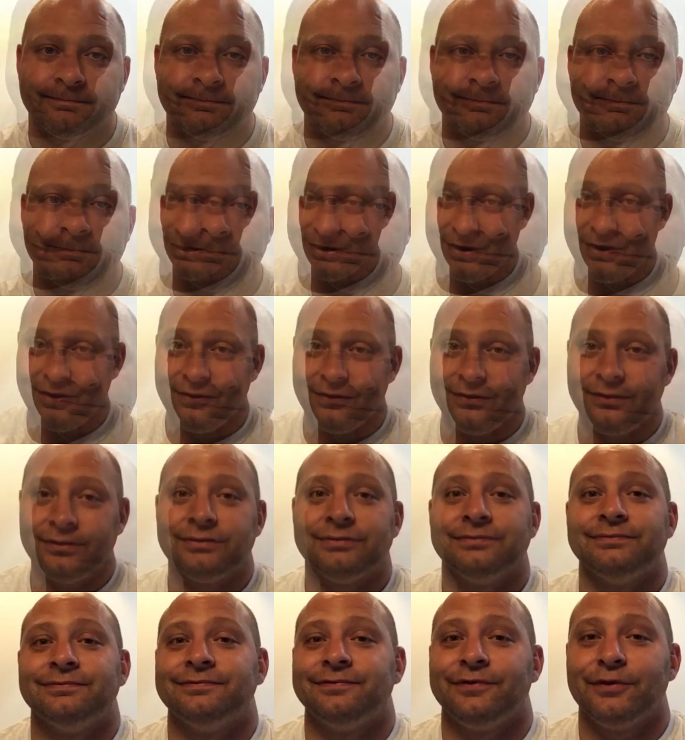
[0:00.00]
That's all
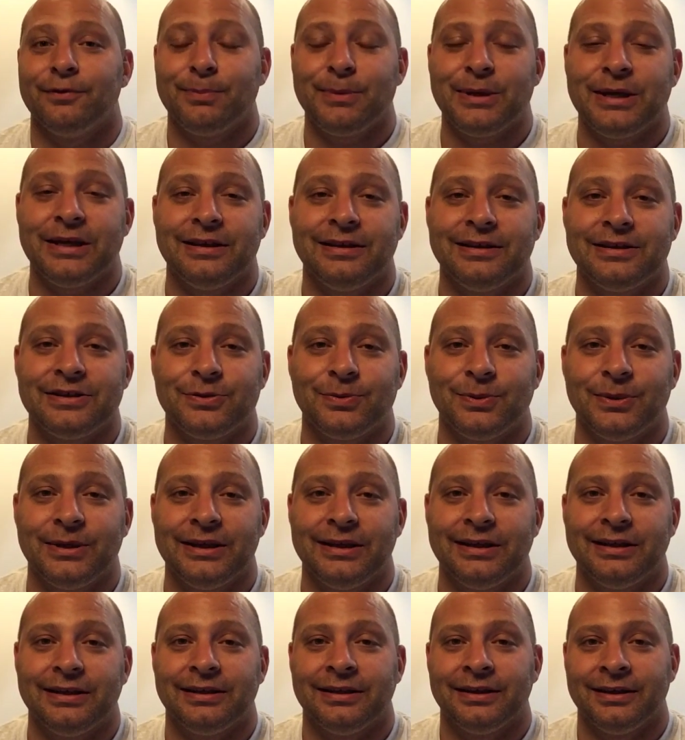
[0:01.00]
for me this
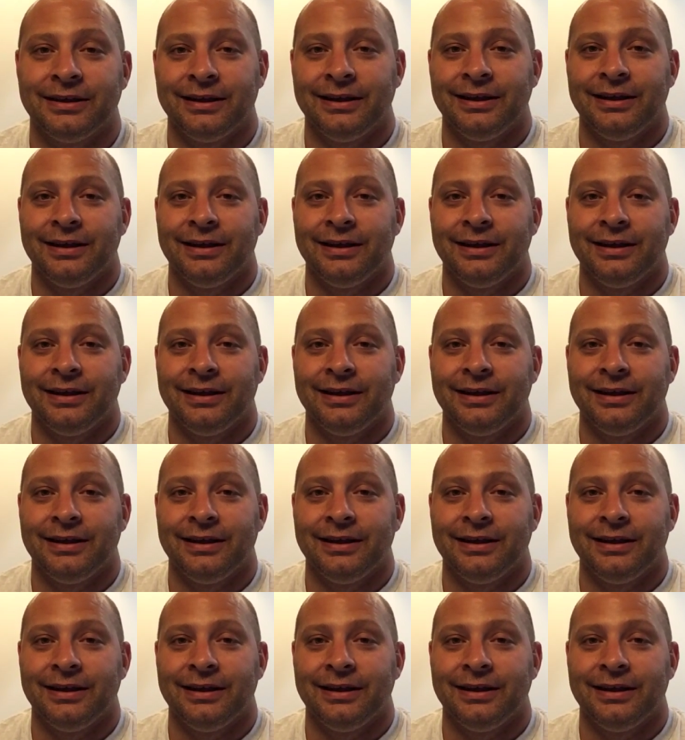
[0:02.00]
week.